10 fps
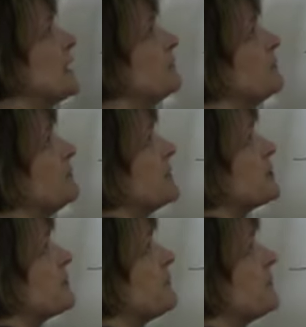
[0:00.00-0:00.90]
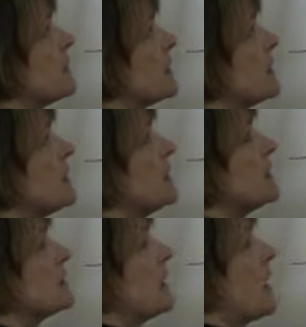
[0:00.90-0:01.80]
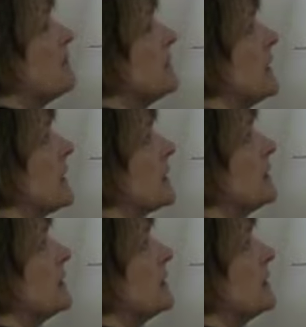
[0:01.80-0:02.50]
and we measured from our top neck